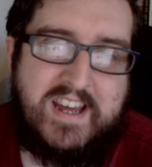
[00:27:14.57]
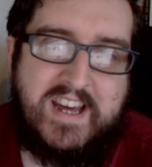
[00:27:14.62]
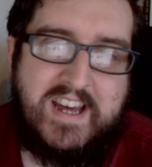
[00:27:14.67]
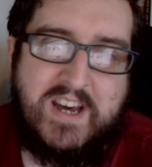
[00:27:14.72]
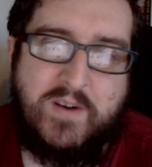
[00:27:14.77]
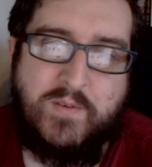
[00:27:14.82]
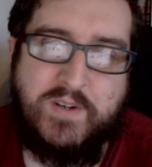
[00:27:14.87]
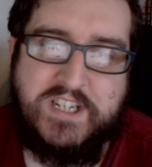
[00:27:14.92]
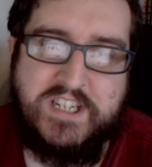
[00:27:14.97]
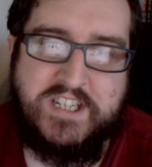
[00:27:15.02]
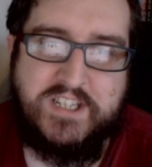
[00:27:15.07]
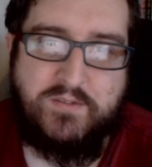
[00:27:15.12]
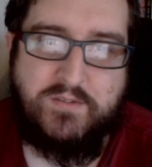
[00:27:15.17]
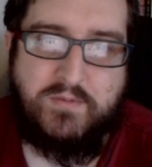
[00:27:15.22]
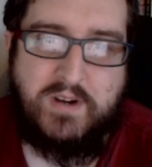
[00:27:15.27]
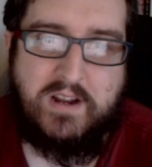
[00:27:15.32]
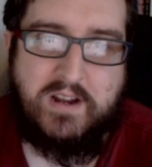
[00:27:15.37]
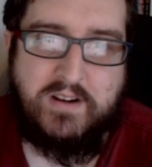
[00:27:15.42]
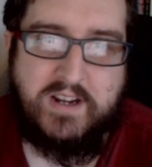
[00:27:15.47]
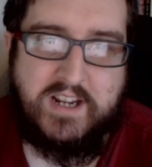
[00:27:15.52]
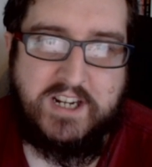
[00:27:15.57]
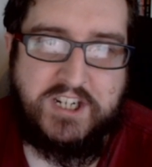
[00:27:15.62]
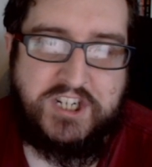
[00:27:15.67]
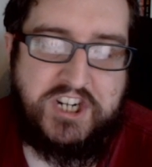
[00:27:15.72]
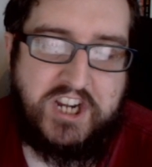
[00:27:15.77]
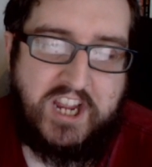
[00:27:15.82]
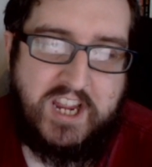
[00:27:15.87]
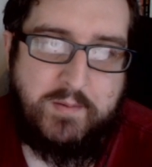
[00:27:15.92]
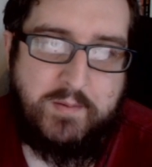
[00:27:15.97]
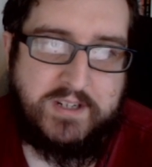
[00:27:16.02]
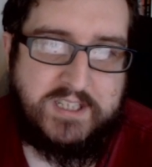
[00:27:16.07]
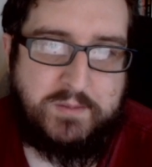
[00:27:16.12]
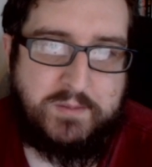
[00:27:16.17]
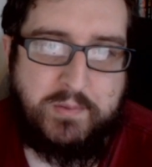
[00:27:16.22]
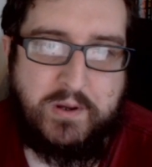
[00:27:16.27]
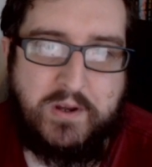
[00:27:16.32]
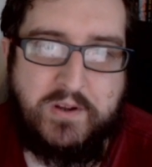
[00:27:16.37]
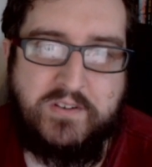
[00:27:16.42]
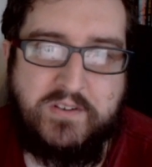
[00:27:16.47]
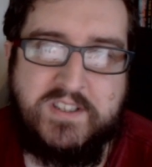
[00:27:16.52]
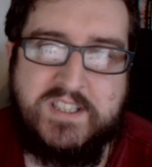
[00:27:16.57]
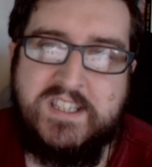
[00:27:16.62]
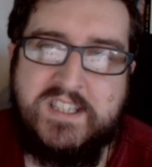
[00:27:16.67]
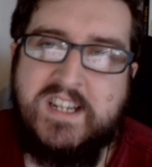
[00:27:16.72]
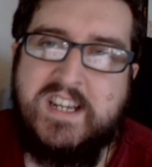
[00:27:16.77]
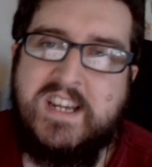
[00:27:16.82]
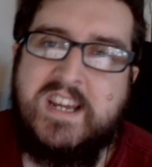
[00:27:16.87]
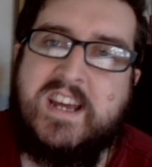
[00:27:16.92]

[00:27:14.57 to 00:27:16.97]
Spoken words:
which is a shame, I suppose.